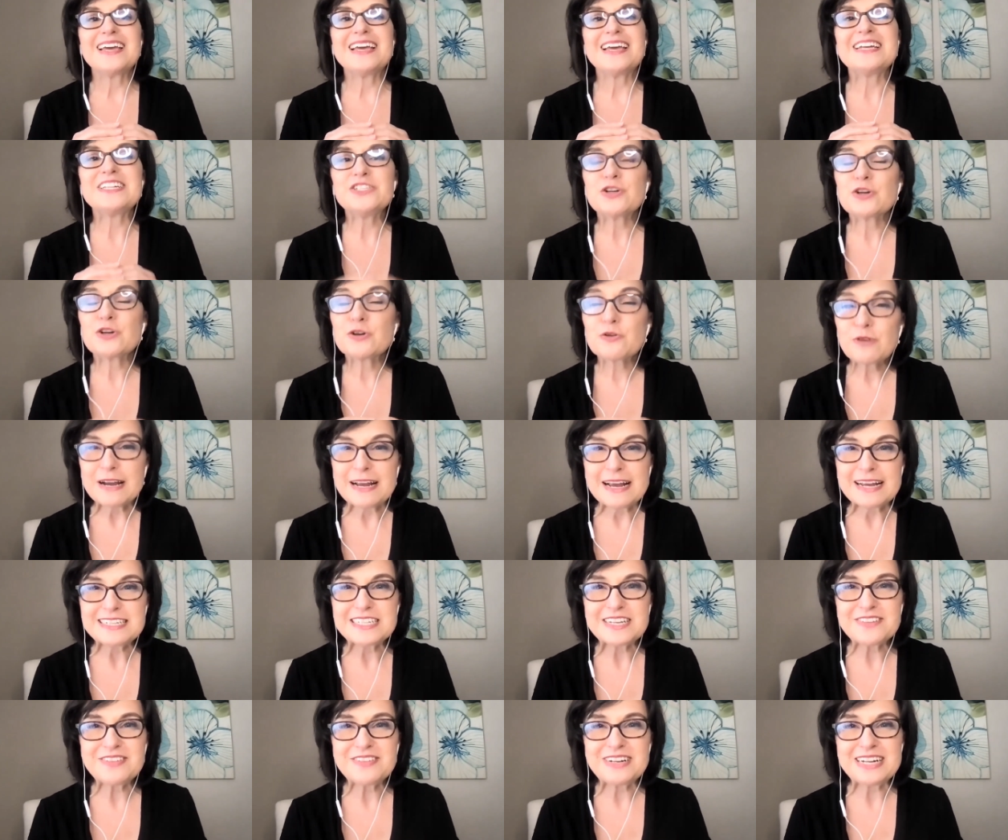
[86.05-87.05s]
It's your
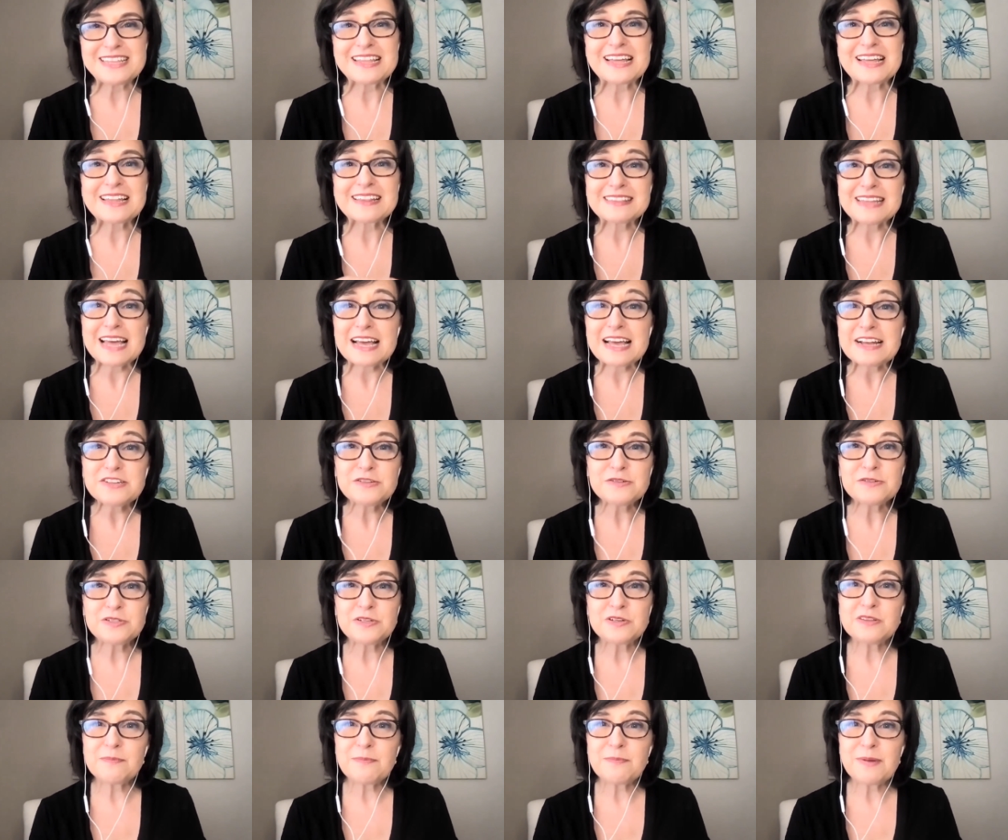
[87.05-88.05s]
creativity that led you
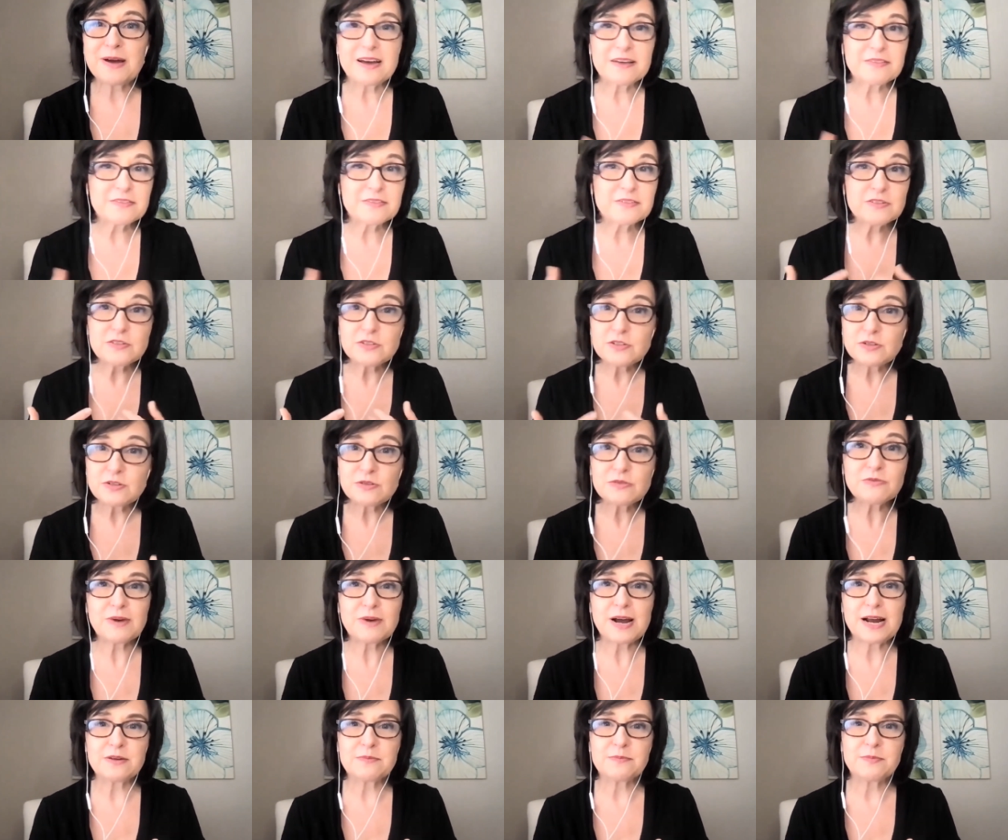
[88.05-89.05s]
to the path to
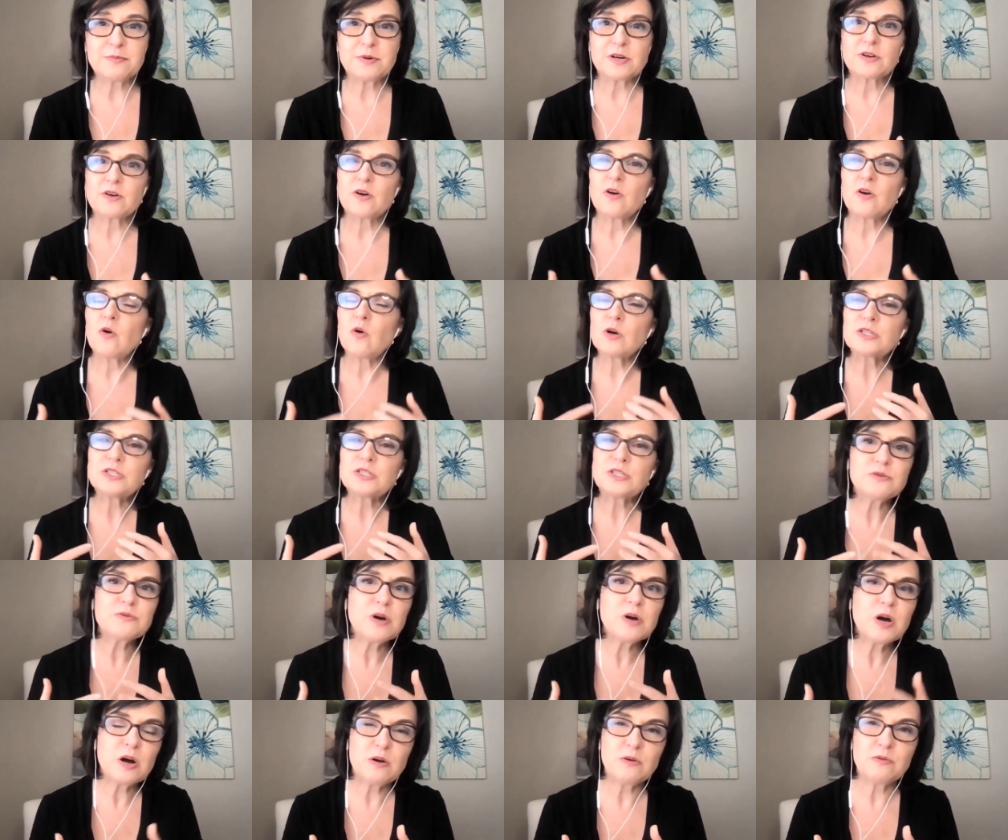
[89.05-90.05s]
write a book or
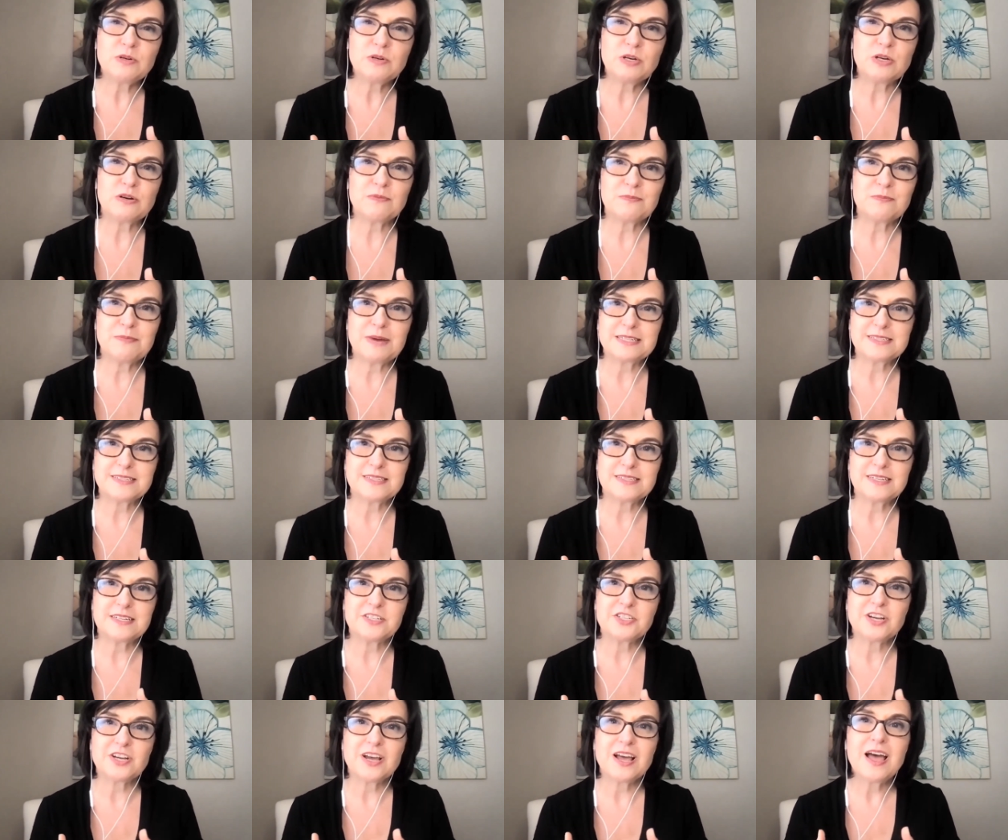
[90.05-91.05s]
to hone your
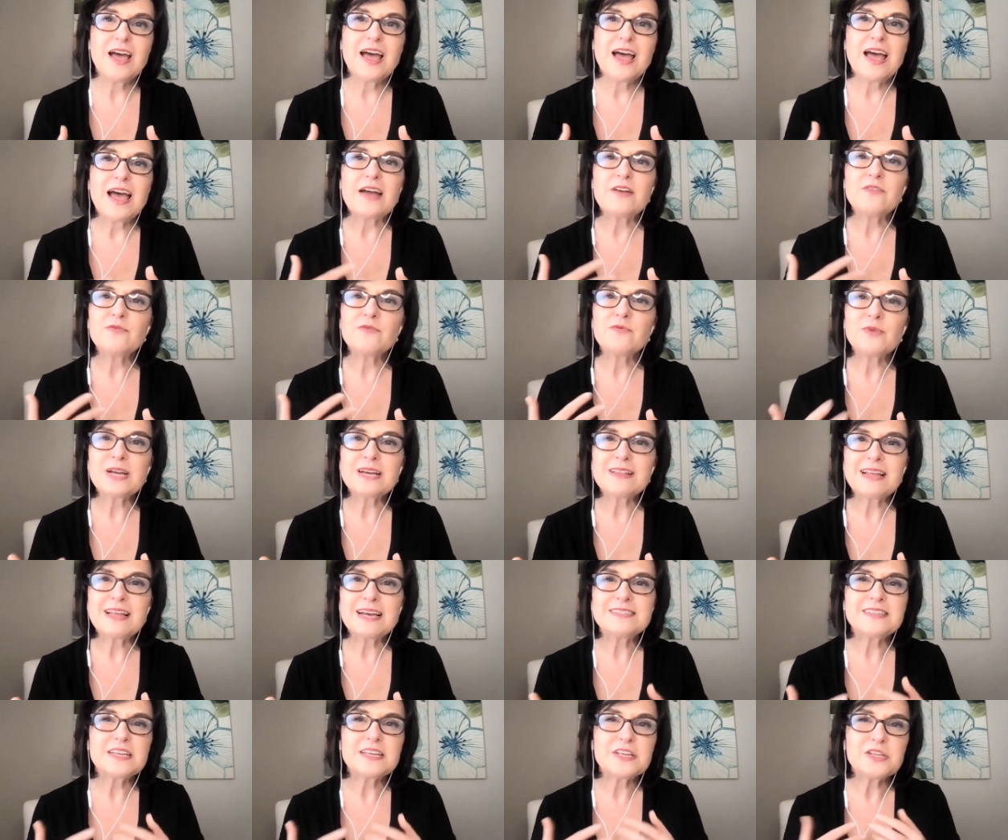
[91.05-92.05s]
message and
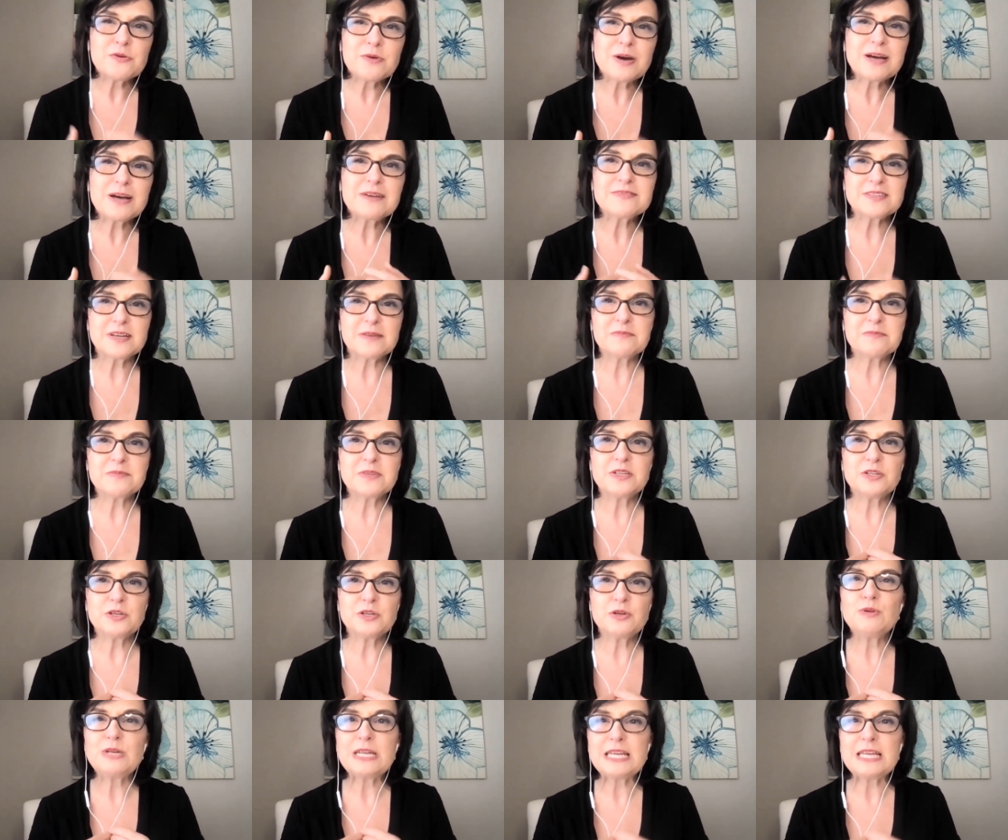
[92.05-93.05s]
realize that you have
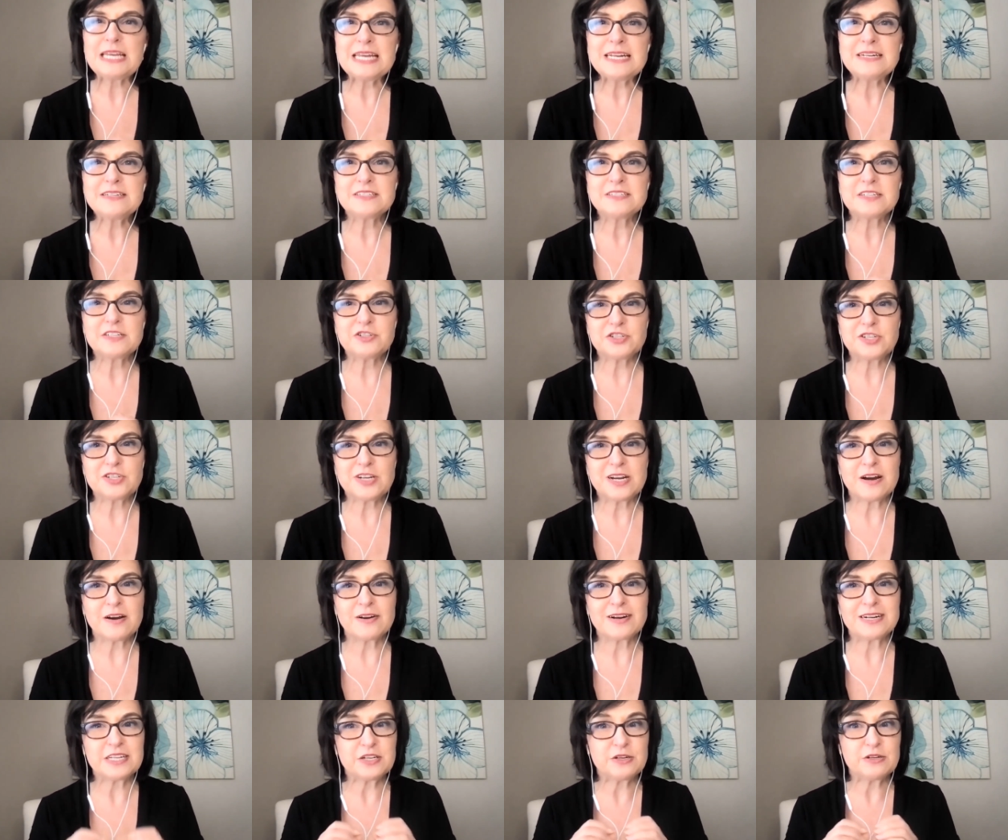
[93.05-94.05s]
something you need to
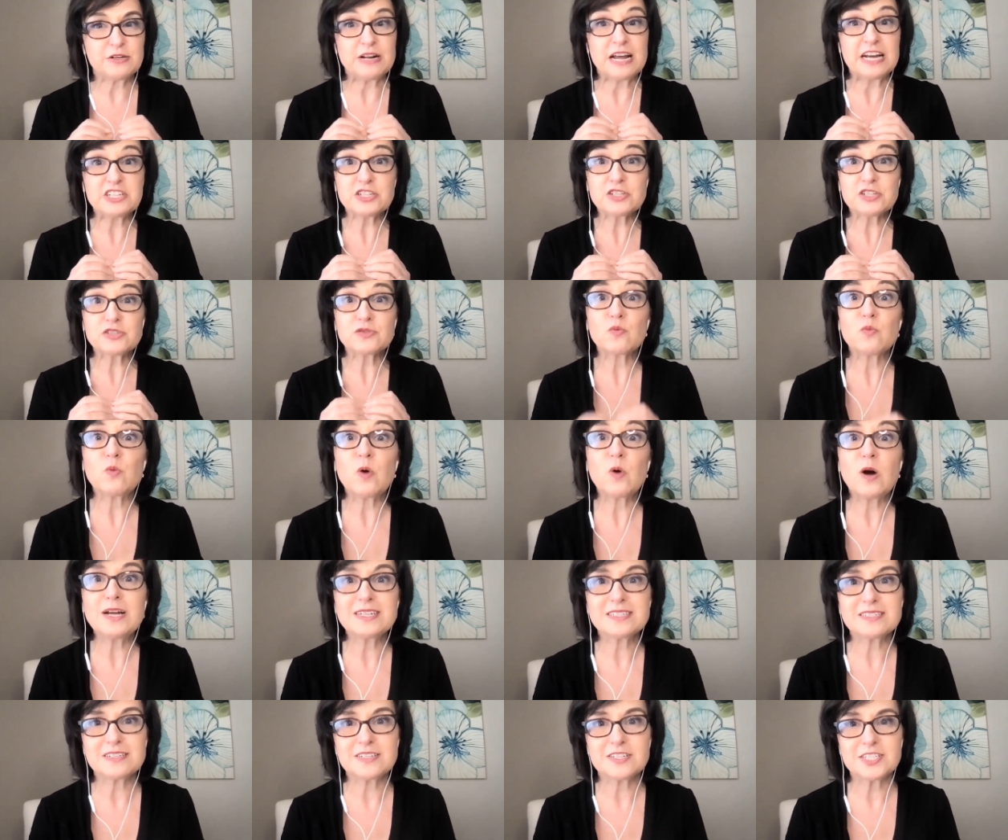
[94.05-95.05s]
share, not just
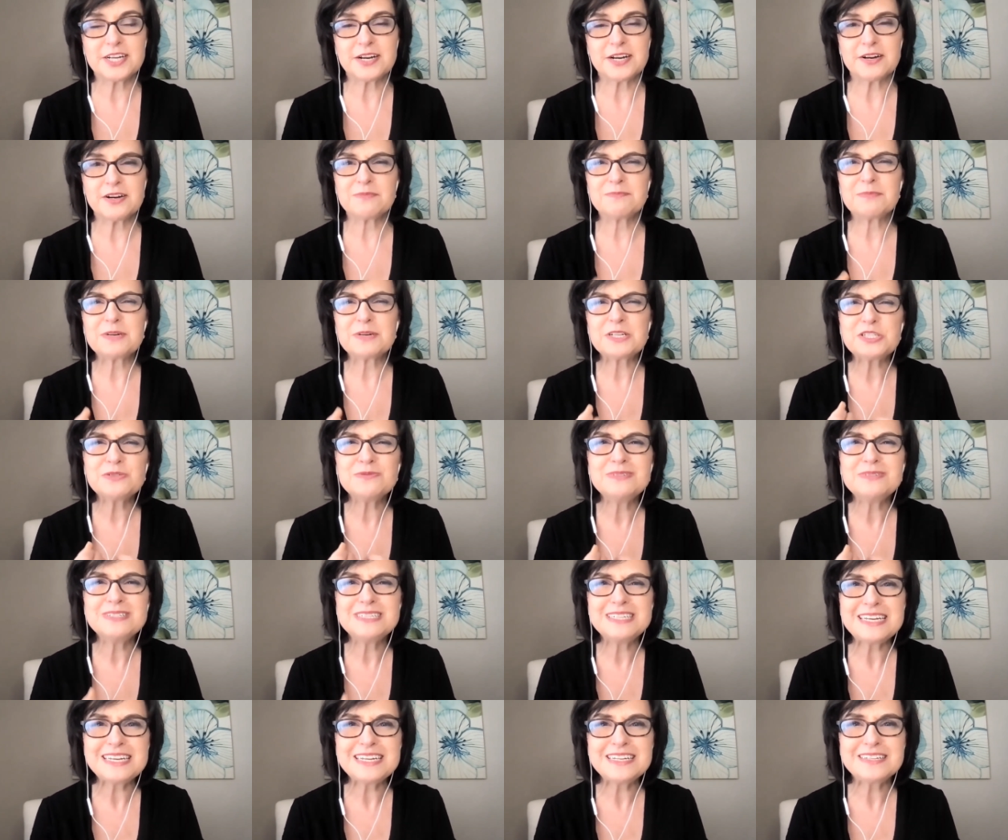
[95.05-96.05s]
want to share it, but you
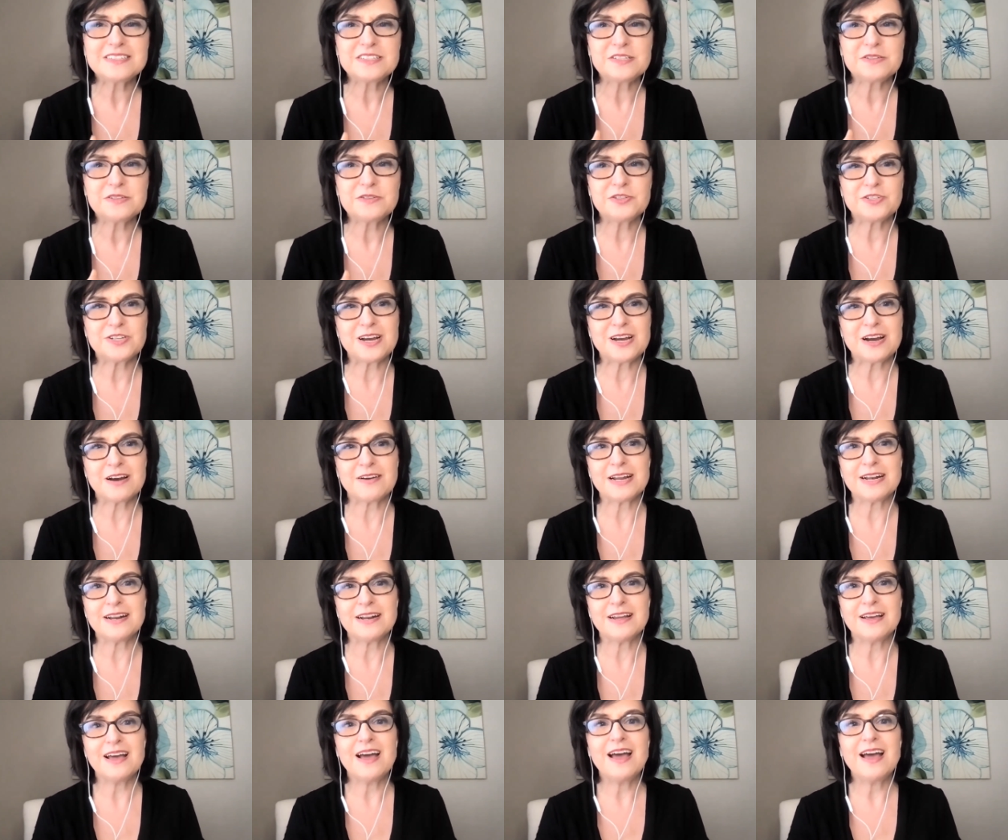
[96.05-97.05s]
need to share
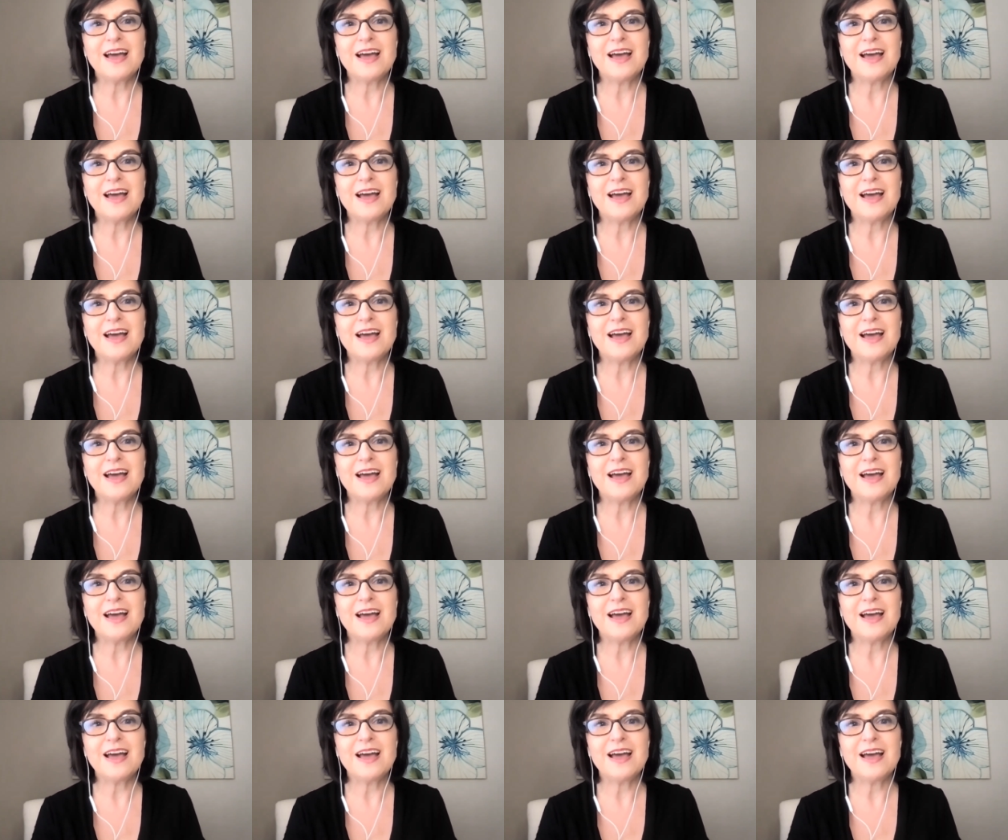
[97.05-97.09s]
it